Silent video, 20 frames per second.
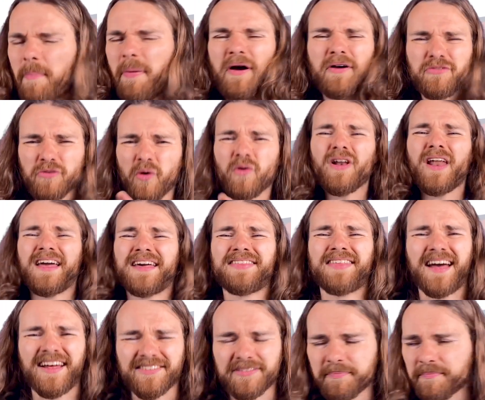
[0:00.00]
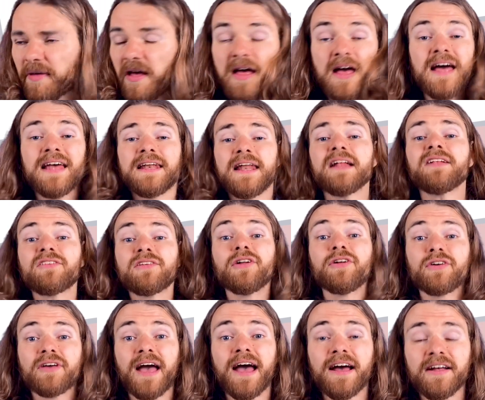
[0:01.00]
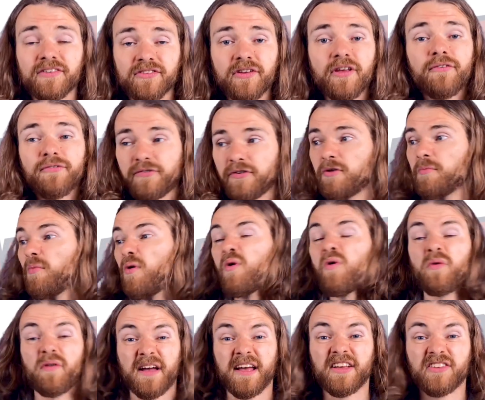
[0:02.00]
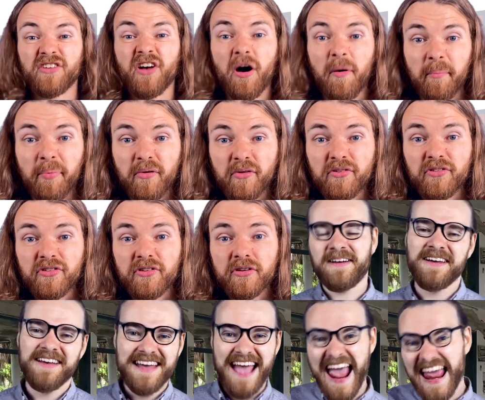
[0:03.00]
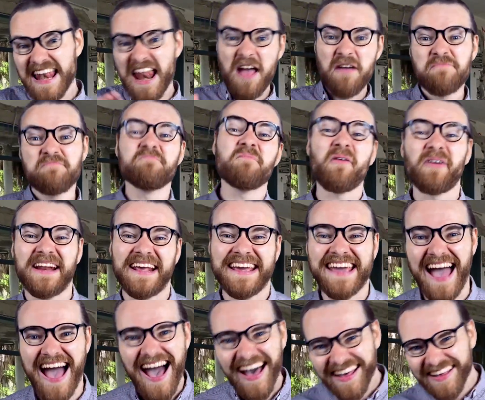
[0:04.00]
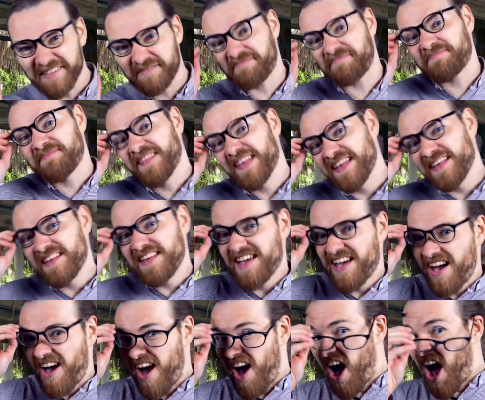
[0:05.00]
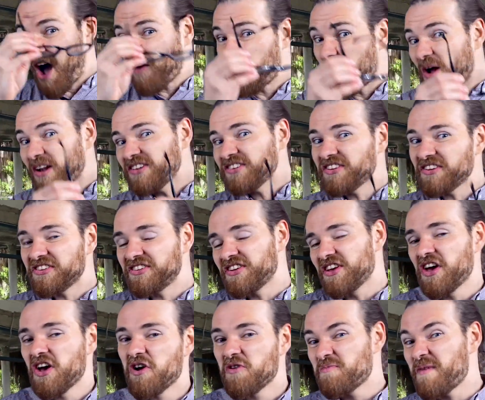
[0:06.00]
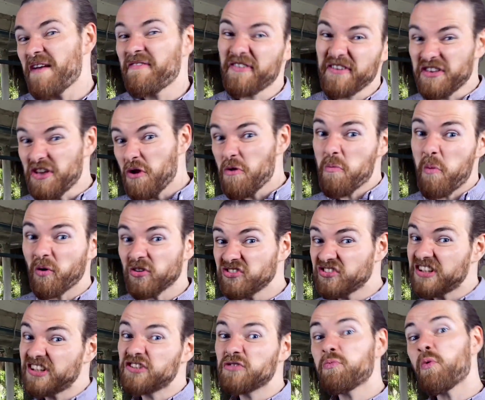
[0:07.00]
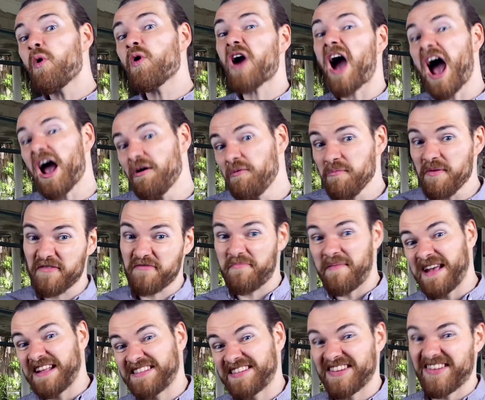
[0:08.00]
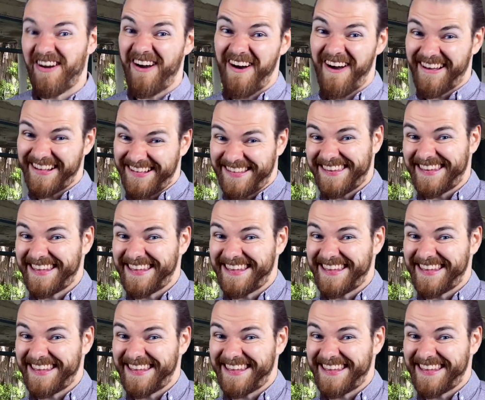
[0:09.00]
not like that. Let's look at a few more examples. Hello, Monica. I wondered whether you wanted to walk home with me tonight.